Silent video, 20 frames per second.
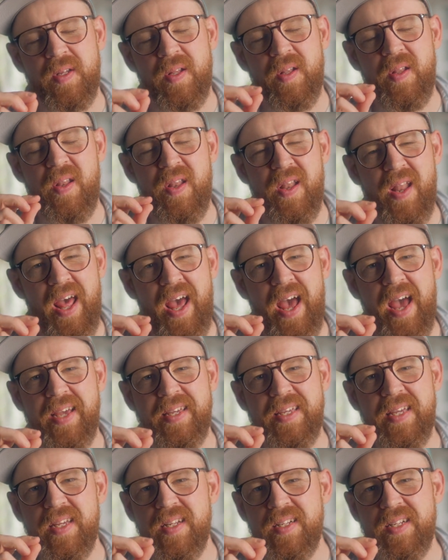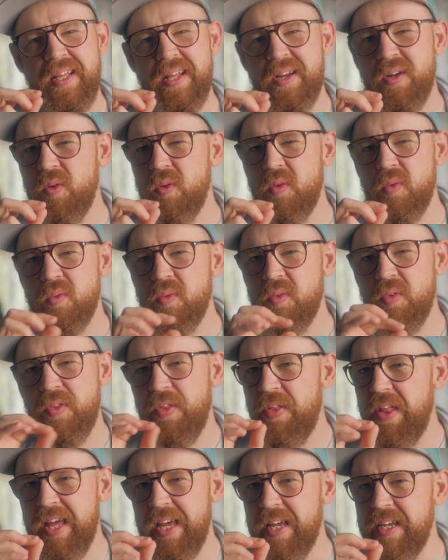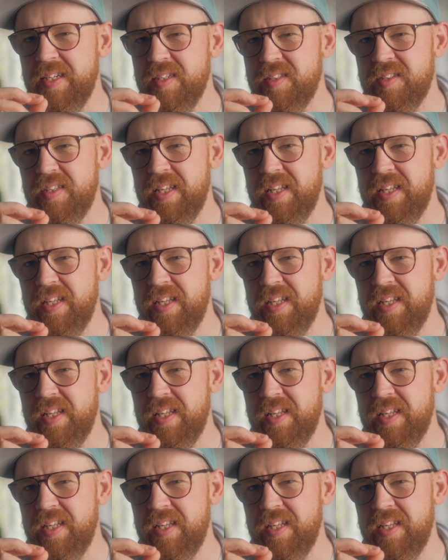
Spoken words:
nagging little things